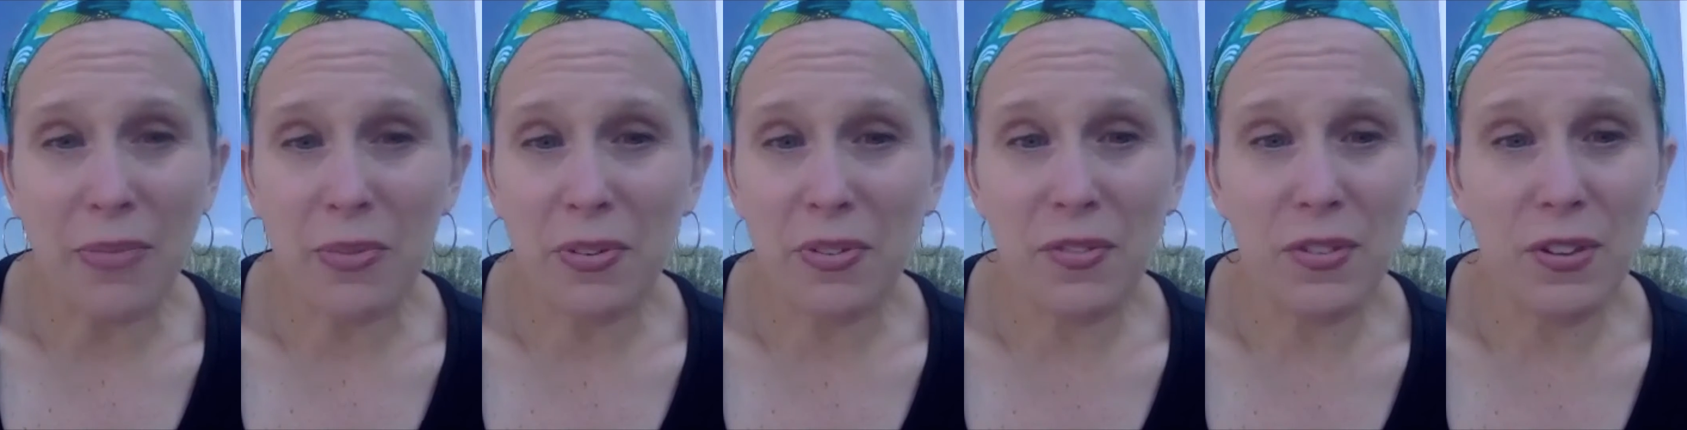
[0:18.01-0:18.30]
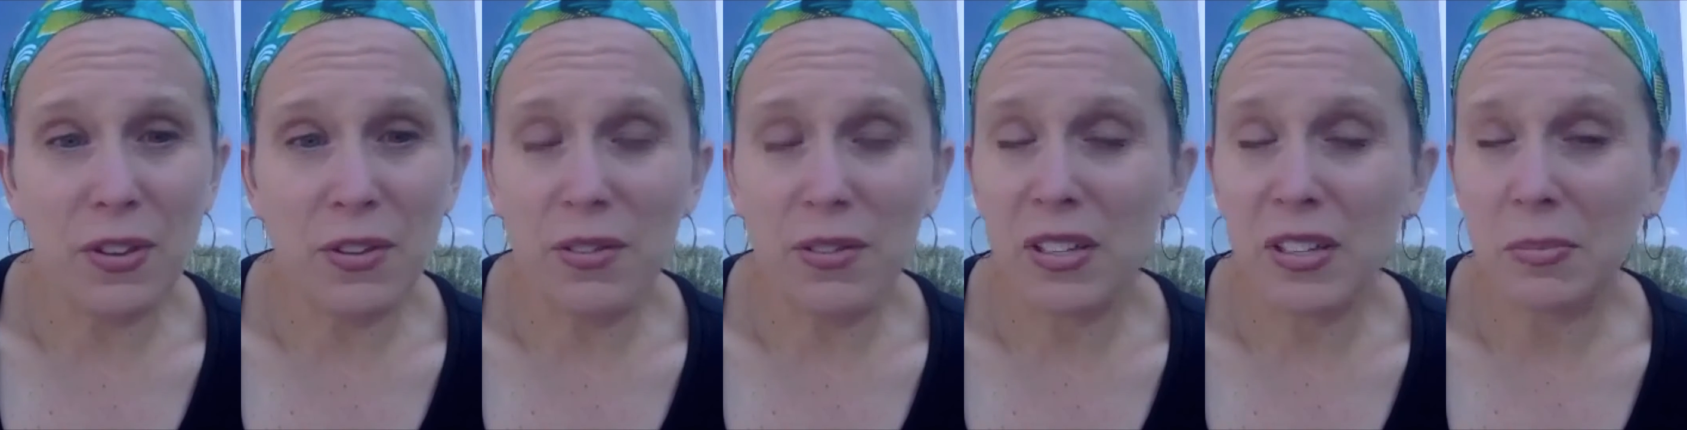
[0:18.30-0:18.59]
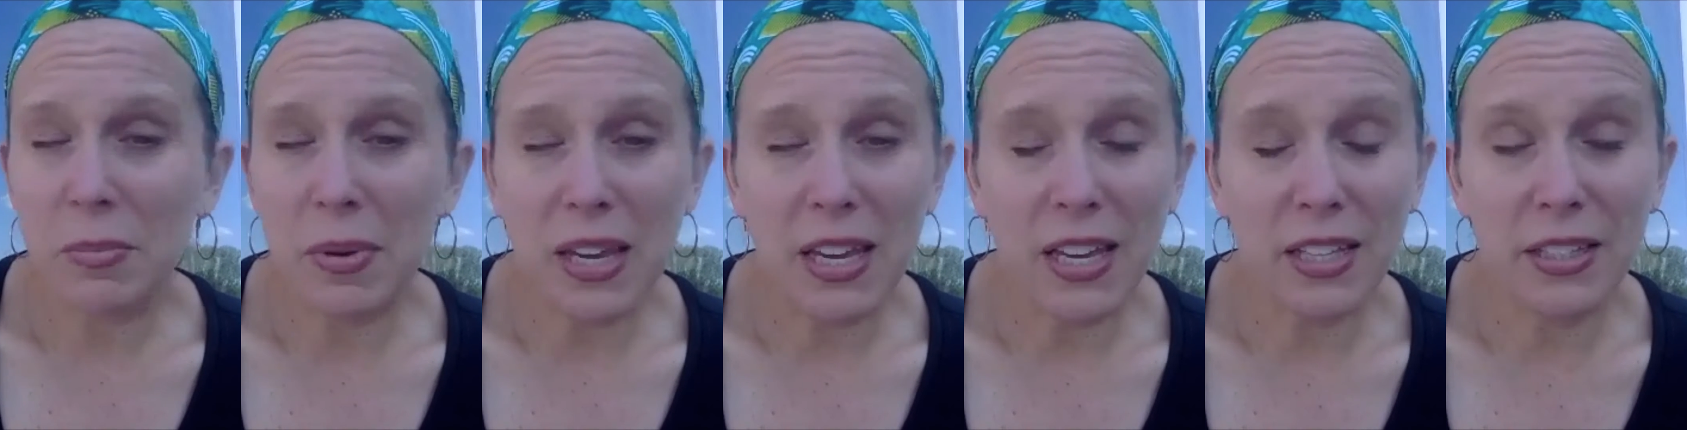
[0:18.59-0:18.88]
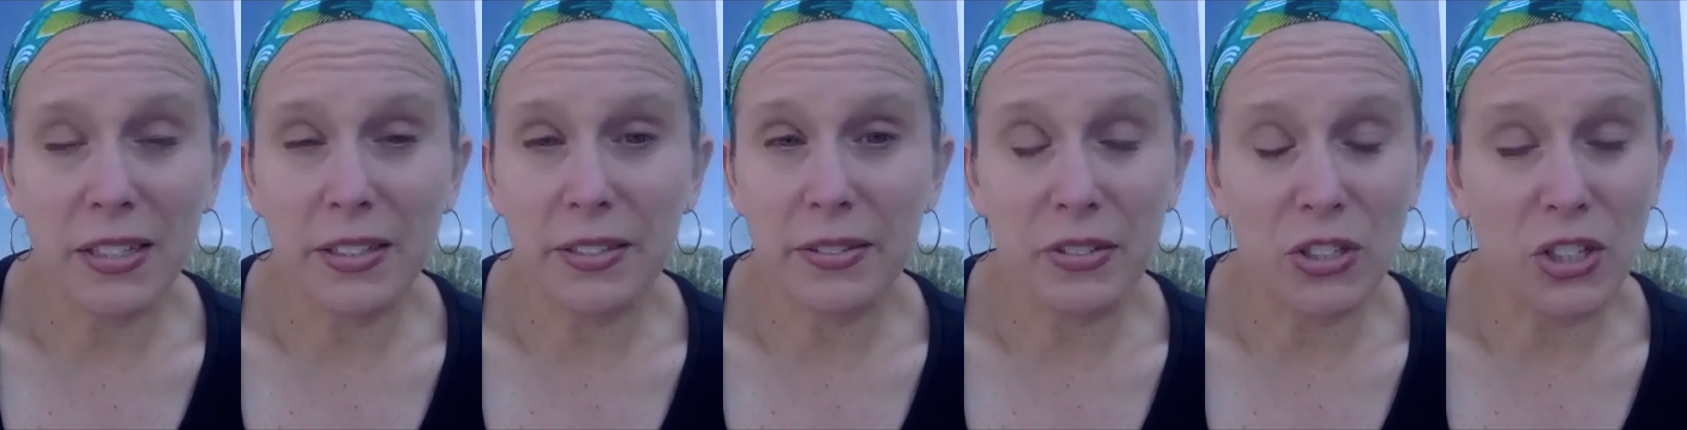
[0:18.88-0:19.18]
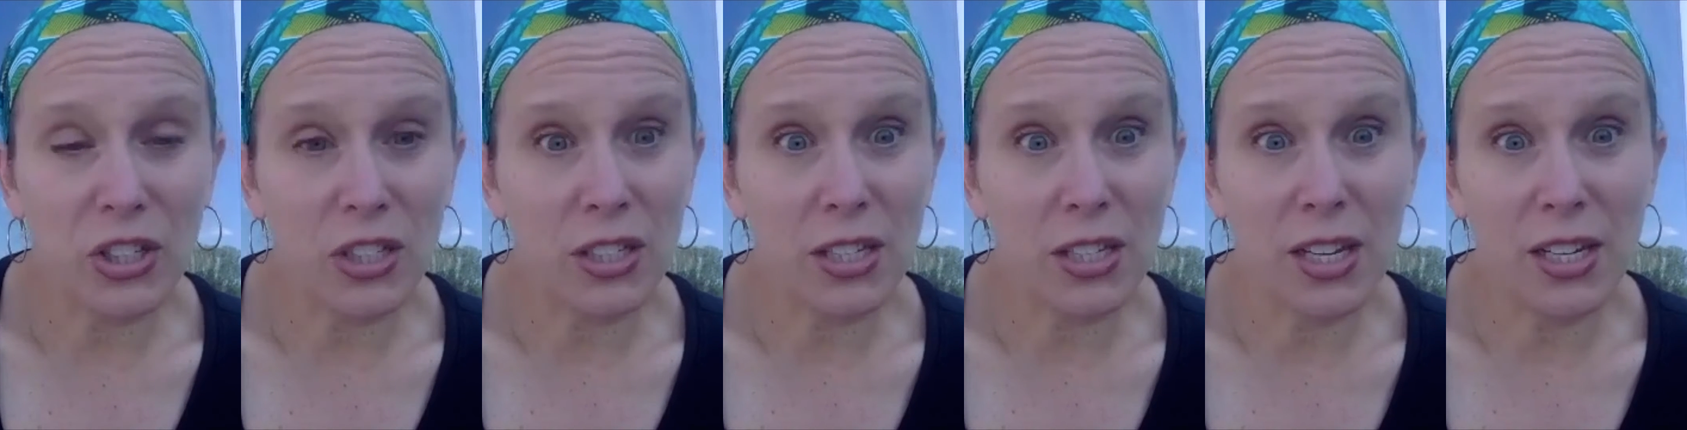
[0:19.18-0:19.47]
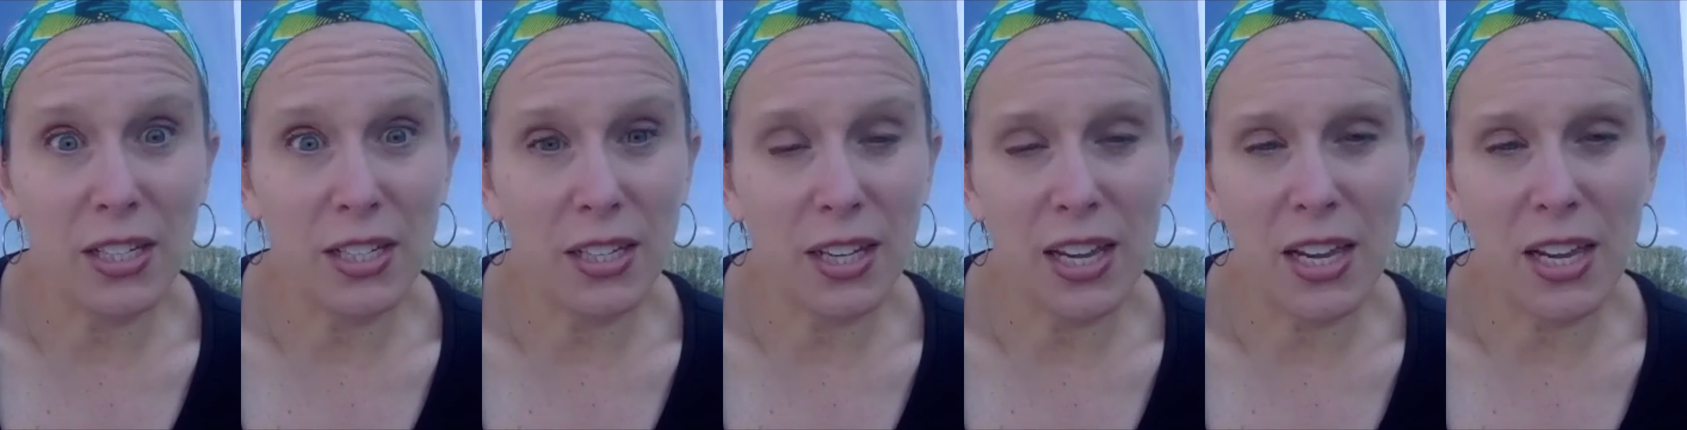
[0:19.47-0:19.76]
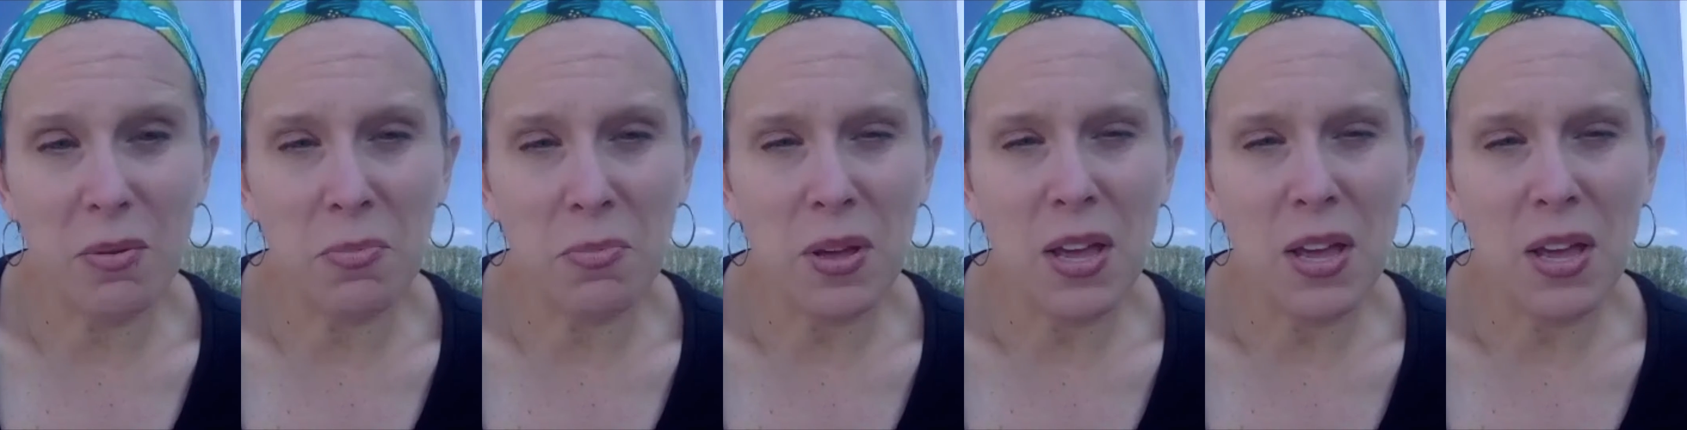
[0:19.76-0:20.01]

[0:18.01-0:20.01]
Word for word: review because my kids just need to keep